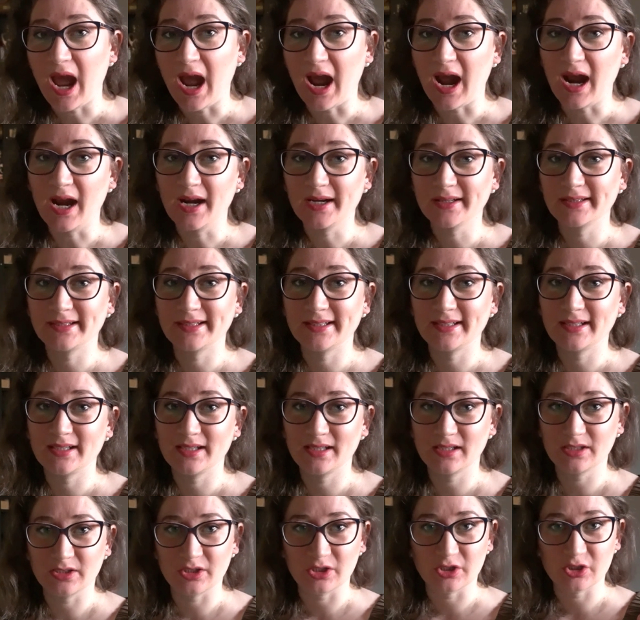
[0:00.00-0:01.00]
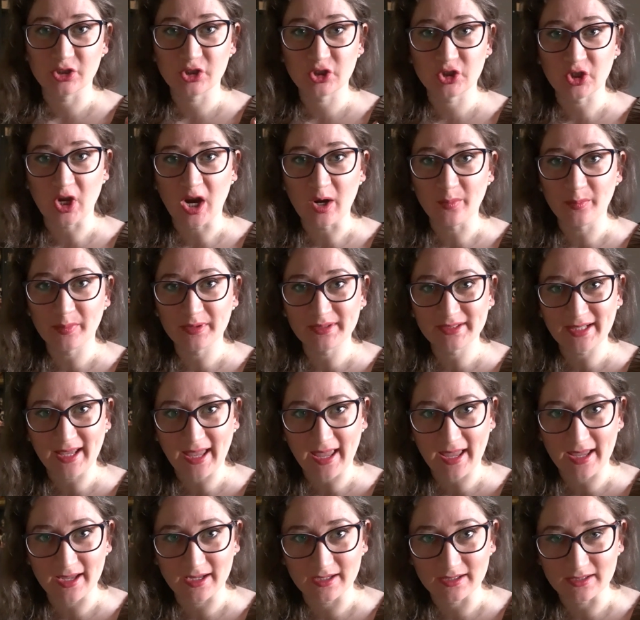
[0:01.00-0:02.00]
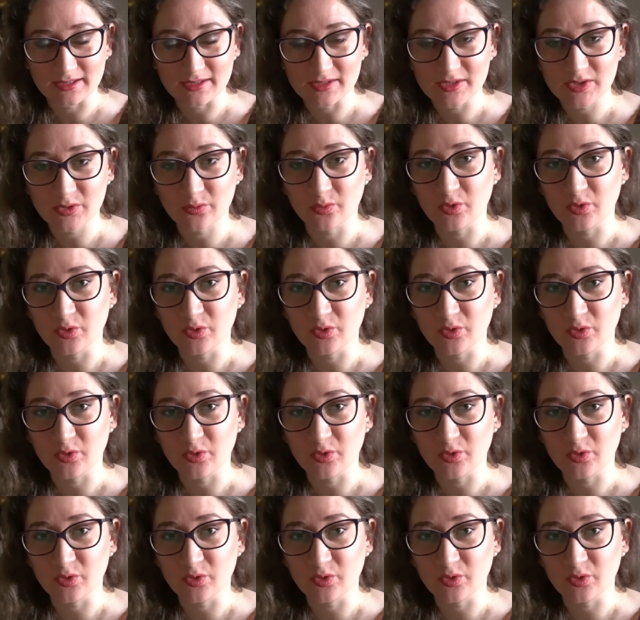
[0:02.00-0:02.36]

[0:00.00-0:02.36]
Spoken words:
are the sharpened angles,